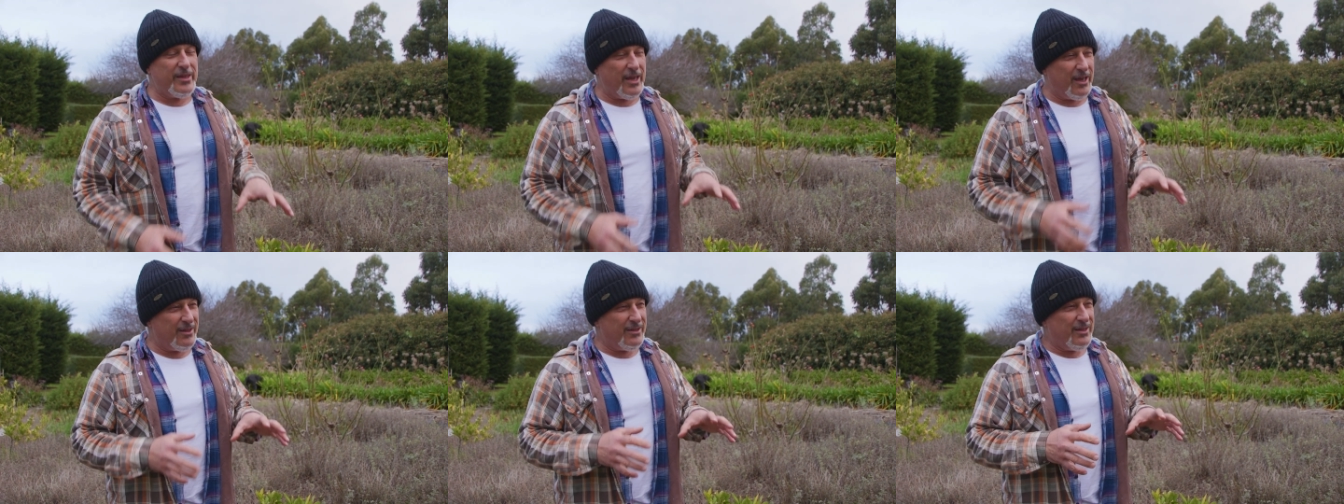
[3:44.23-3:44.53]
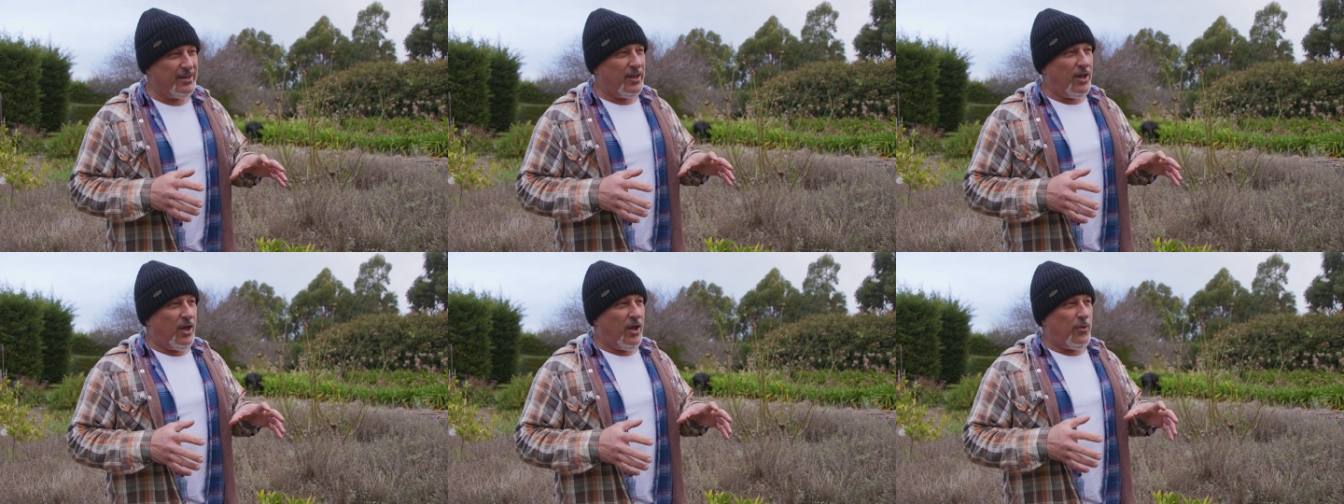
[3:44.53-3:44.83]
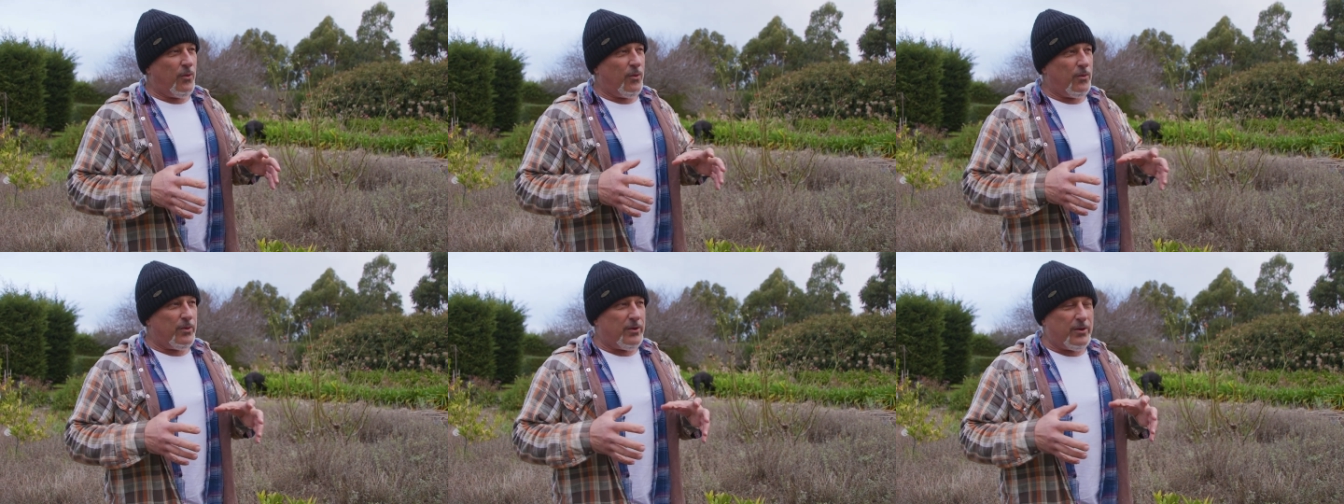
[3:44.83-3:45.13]
Now,
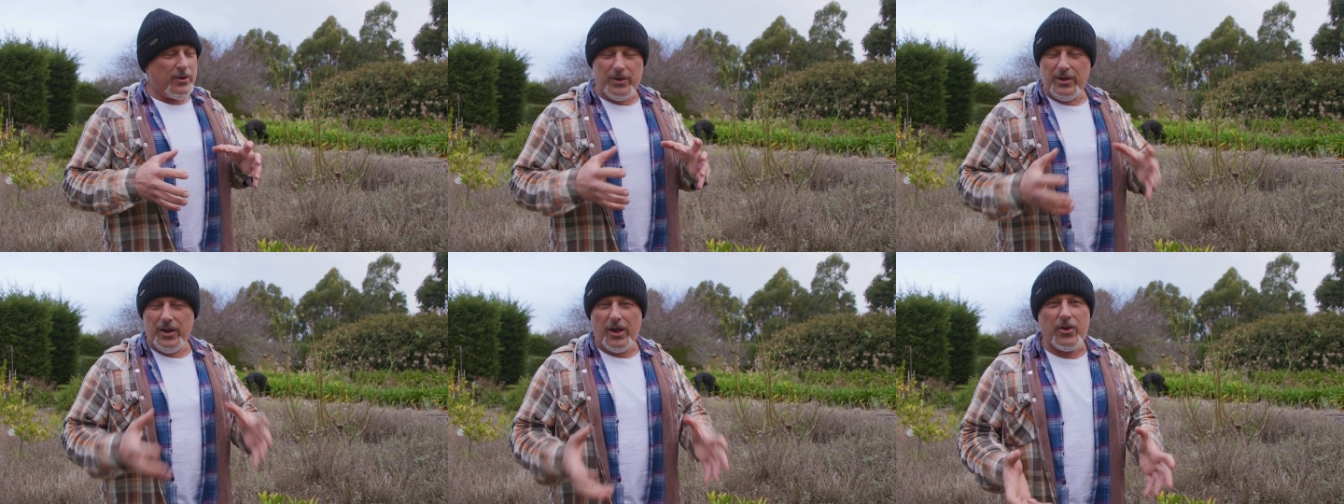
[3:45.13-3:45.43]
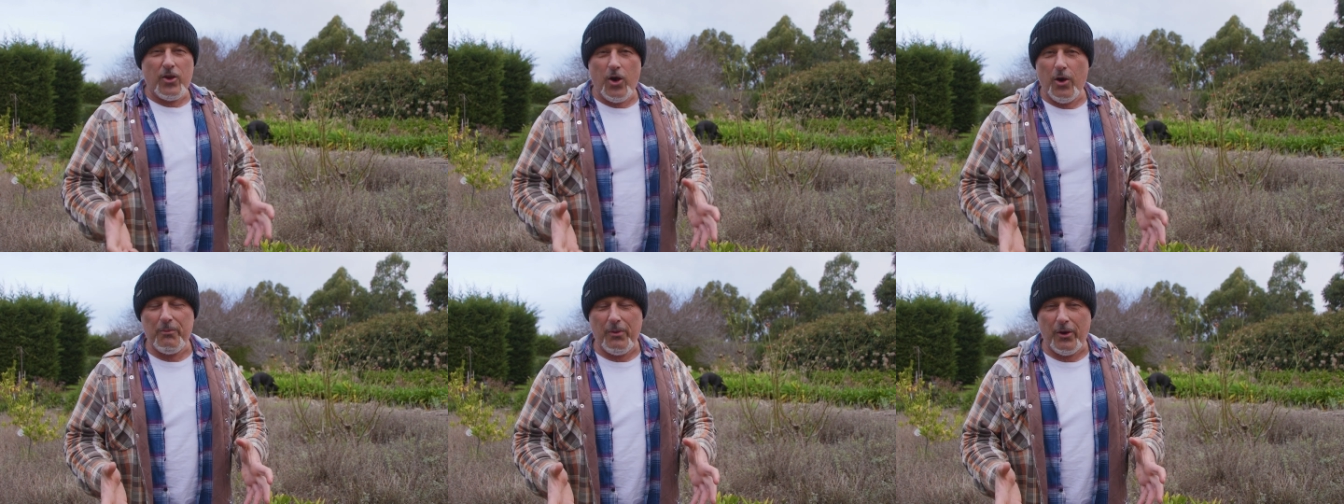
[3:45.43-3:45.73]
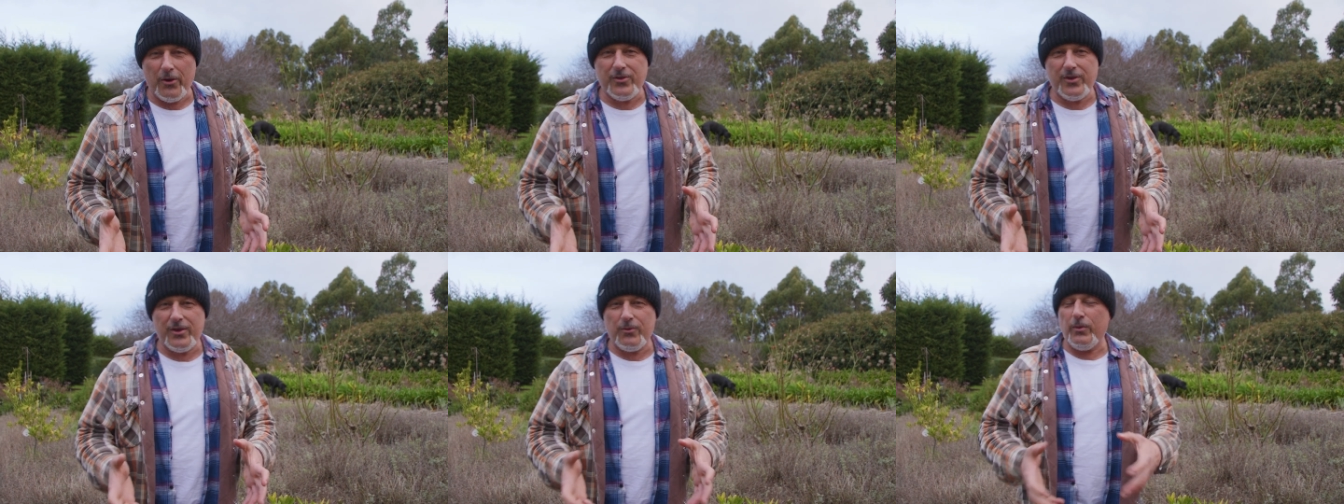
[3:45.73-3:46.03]
you know
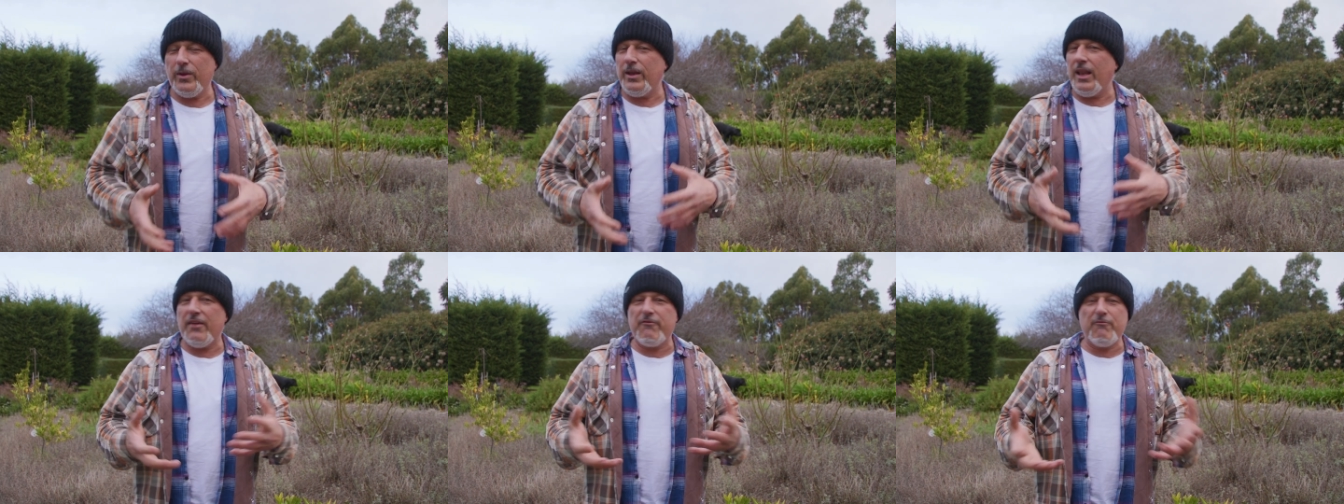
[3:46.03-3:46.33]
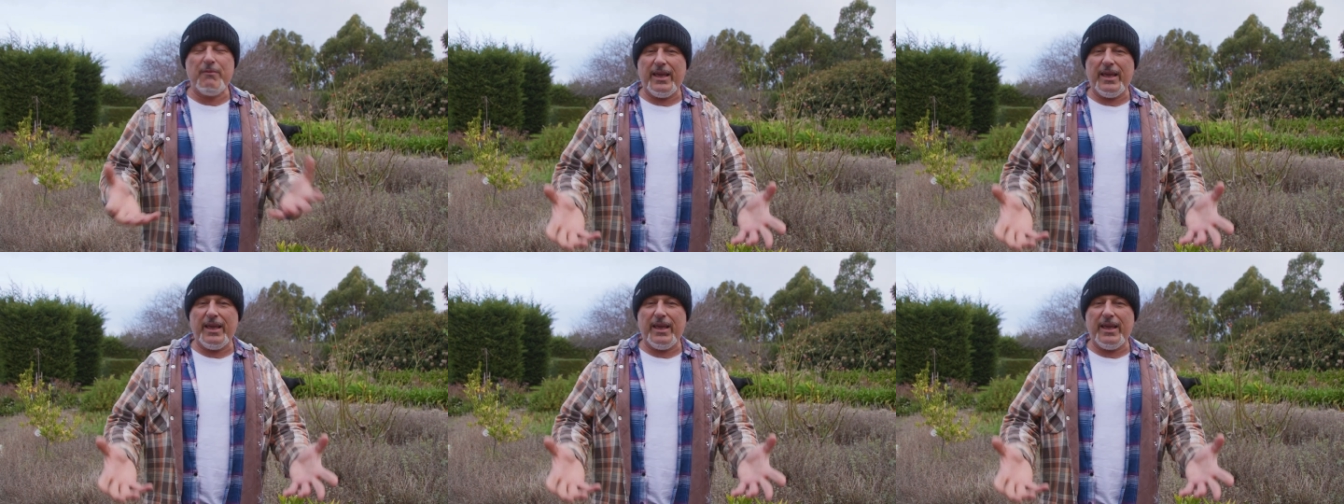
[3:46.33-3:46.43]
composting we love